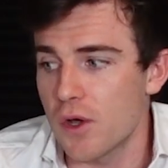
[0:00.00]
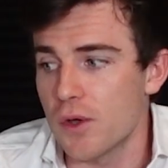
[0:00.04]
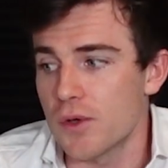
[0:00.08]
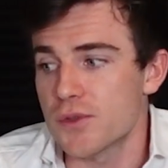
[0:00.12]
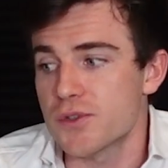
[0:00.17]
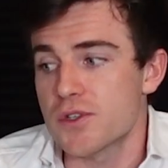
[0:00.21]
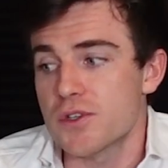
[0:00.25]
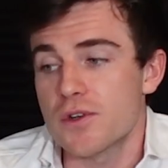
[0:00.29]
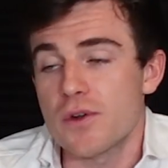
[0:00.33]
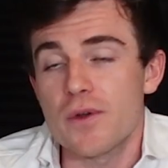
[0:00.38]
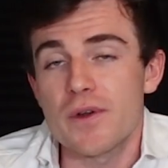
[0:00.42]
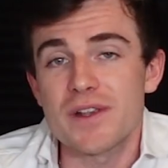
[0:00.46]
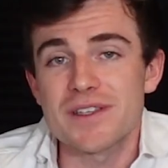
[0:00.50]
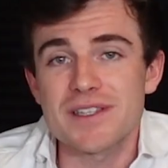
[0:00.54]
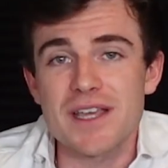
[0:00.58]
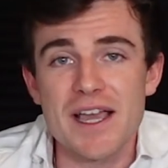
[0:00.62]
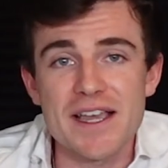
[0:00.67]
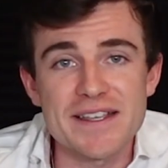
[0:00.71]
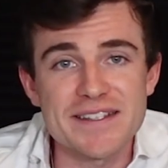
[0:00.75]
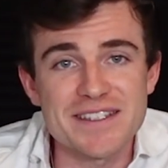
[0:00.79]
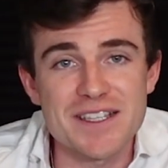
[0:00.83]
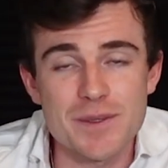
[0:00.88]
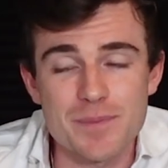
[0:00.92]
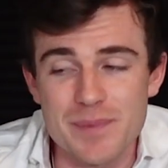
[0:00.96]
also known as
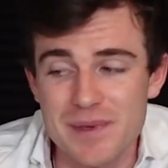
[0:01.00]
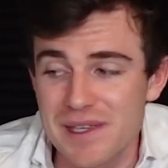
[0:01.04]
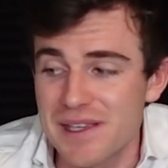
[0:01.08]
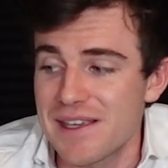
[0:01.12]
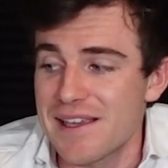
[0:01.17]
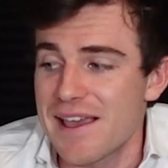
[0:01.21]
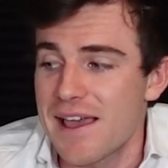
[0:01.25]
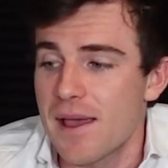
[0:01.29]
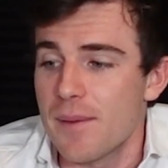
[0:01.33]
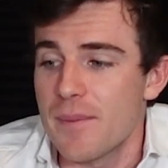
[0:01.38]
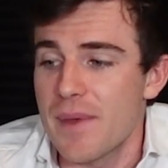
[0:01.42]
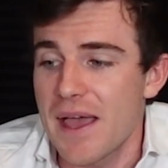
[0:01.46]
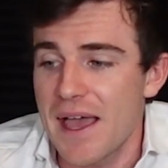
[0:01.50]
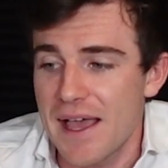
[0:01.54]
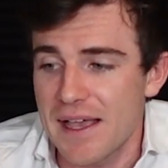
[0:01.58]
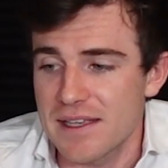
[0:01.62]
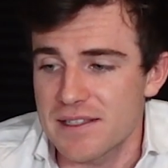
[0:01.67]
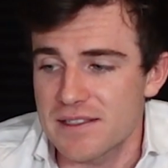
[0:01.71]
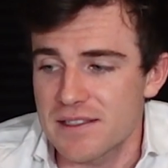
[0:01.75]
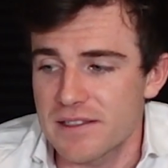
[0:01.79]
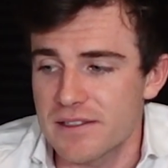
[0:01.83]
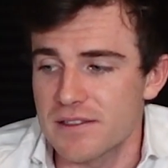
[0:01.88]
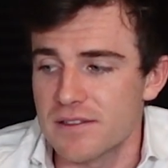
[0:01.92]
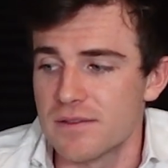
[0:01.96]

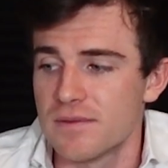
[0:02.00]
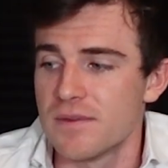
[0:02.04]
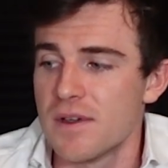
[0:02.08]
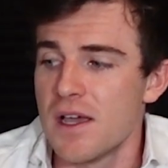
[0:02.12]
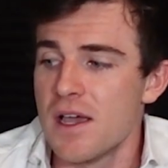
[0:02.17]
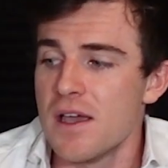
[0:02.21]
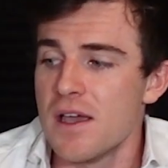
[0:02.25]
ICP-MS.